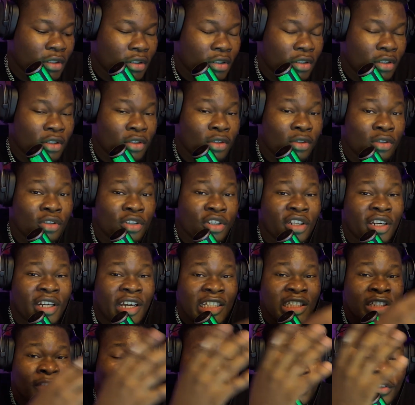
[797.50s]
the other
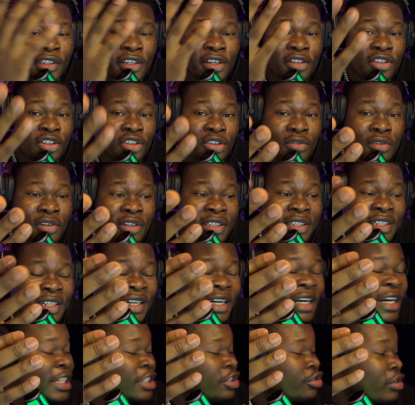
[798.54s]
stuff I wanted to do was
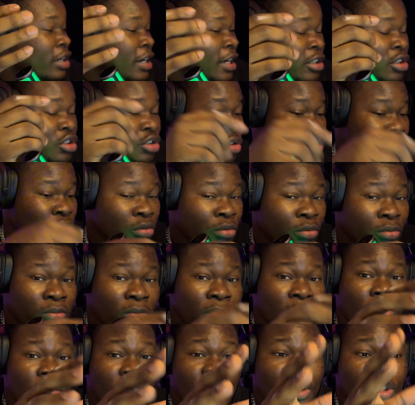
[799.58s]
that I tried to
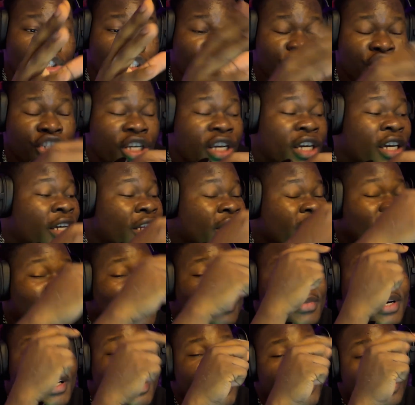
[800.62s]
share
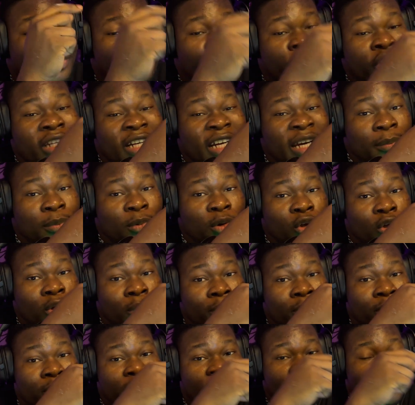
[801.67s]
my sport laptop
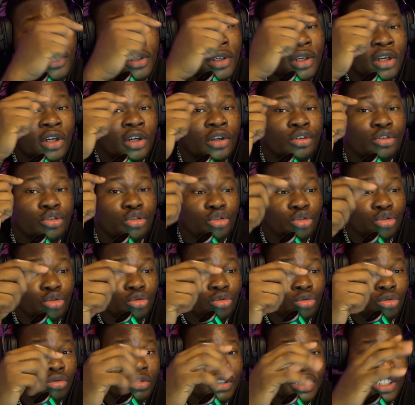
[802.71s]

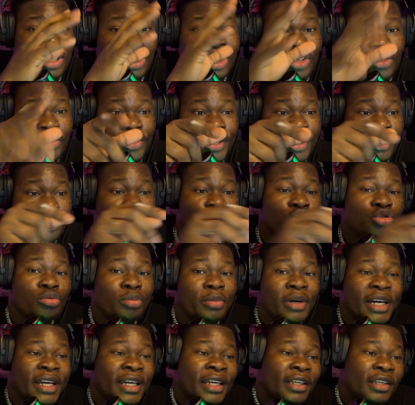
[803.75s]
to the screen to
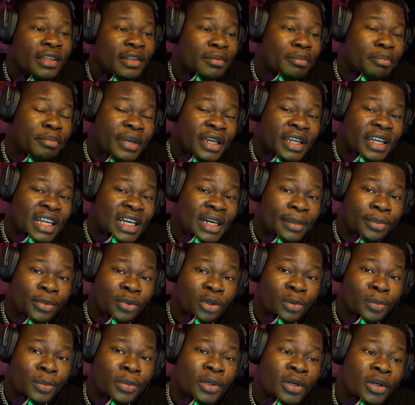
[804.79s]
my main
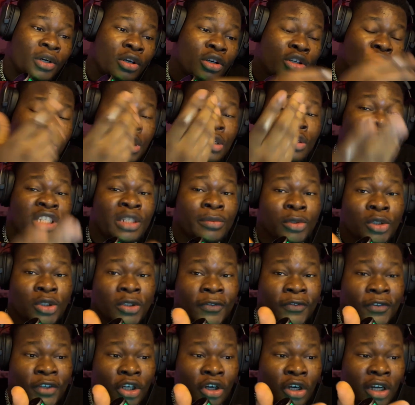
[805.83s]
laptop. So I was able to
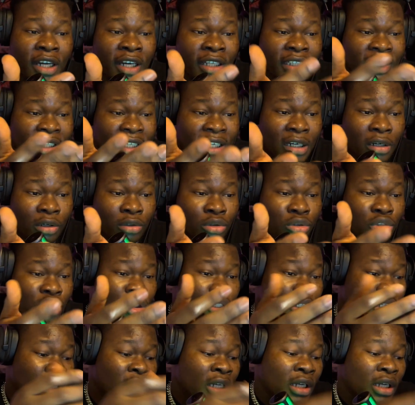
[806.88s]
figure that out.